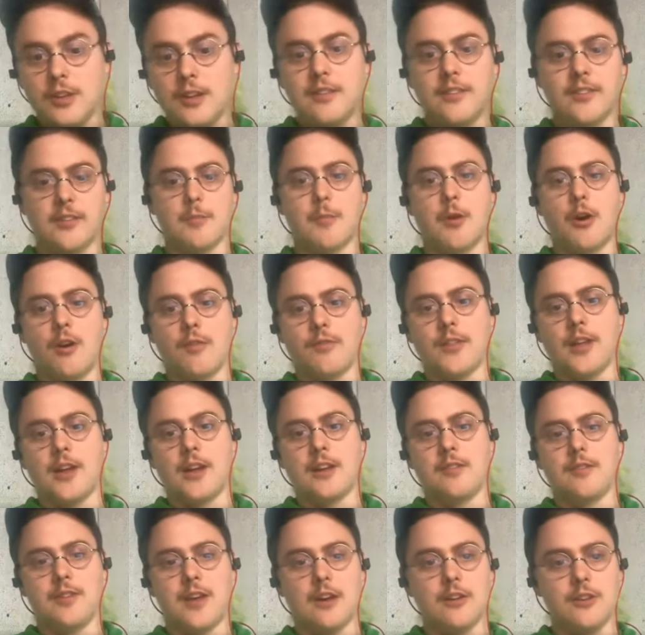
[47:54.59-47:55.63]
You did some
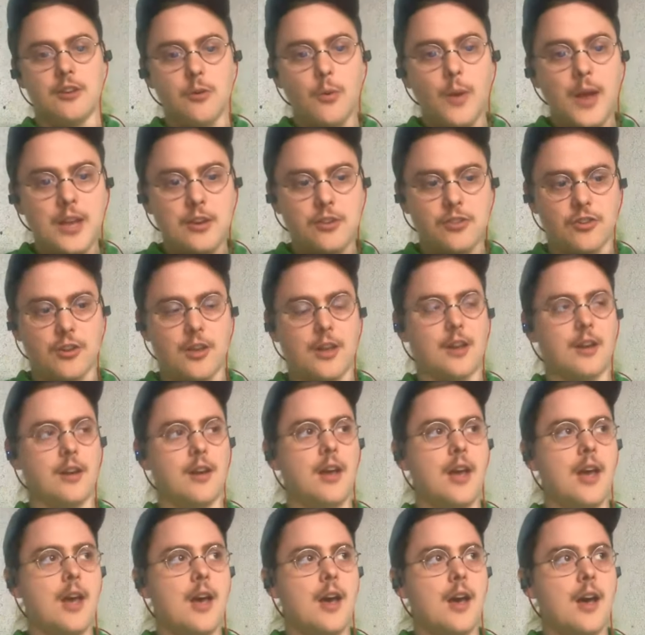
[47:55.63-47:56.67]
offline
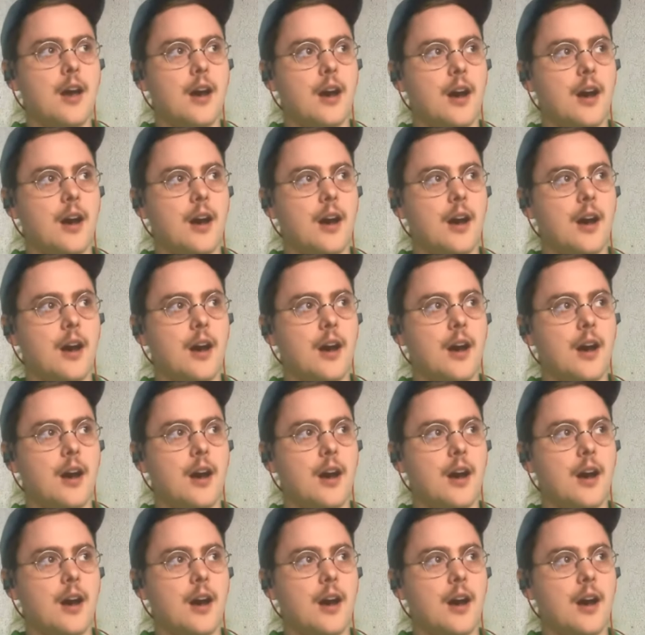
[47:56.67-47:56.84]
evaluation,